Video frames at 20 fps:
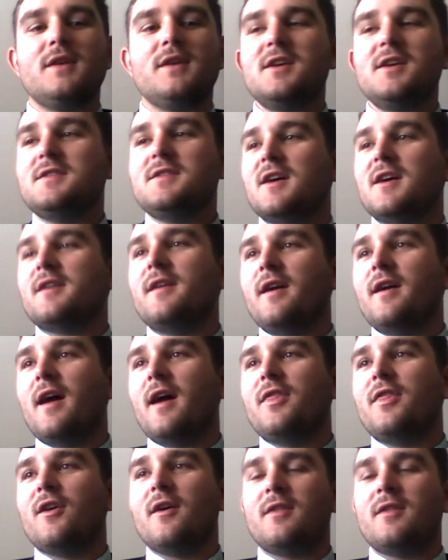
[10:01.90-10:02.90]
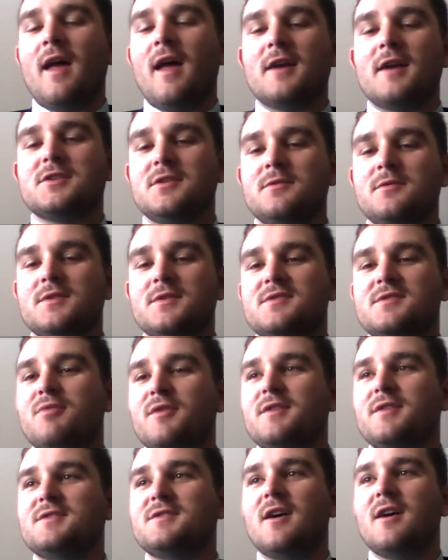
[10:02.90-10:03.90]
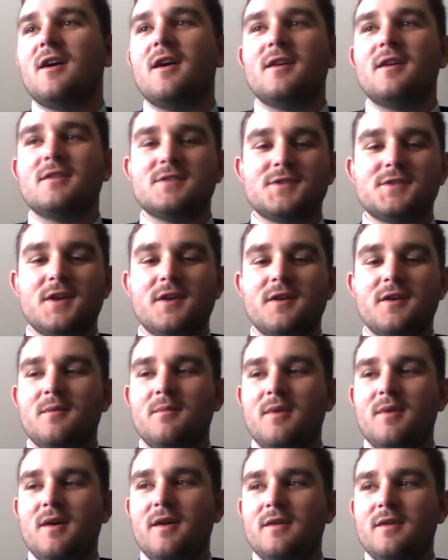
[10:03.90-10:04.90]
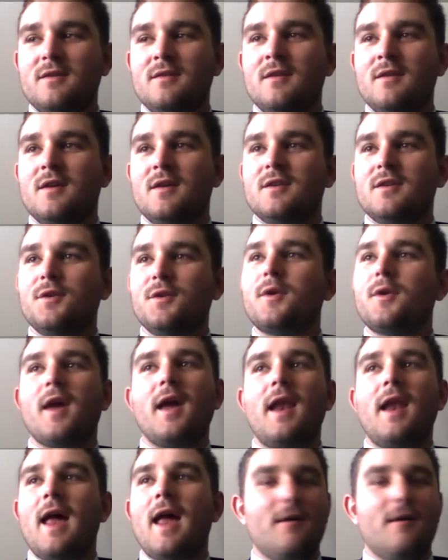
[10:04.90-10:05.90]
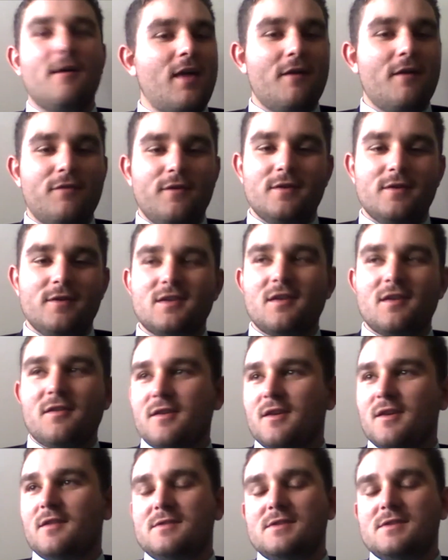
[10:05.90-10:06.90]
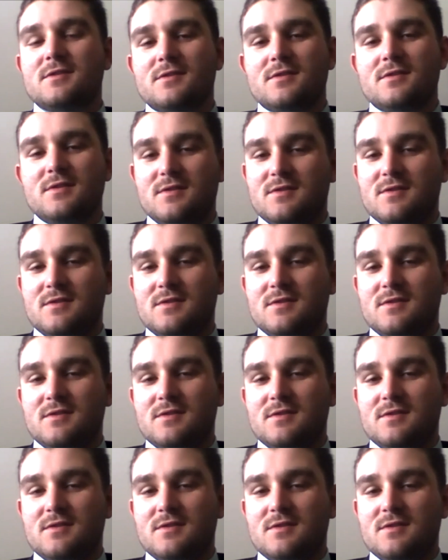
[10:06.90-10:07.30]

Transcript: Tucker, I thought actually was pretty solid as a center, but you can't have that for a 7-game series.